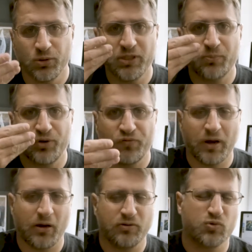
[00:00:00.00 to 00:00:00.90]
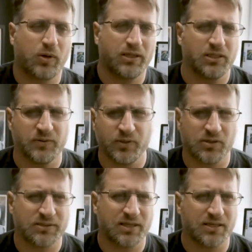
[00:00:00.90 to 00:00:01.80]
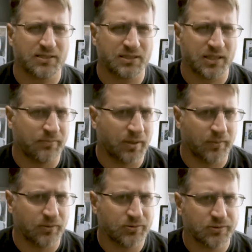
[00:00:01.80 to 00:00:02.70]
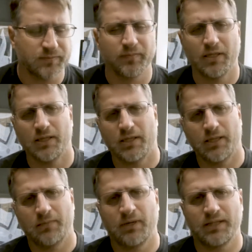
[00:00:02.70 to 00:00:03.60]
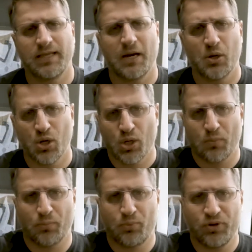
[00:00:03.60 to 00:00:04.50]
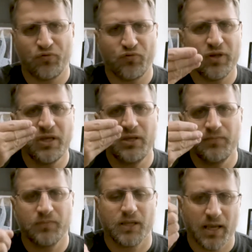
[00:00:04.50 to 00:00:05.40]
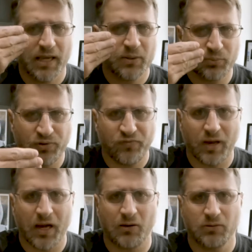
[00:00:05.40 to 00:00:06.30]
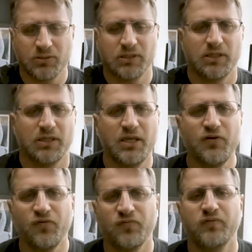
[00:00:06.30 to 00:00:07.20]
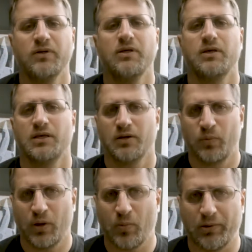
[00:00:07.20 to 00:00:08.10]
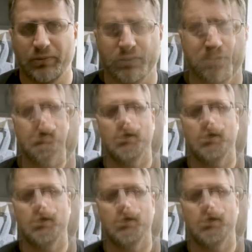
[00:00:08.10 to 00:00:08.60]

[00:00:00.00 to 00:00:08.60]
doing the breathe out, it's quite easy because they can see the bubbles. But then breathe in and breathe out if required.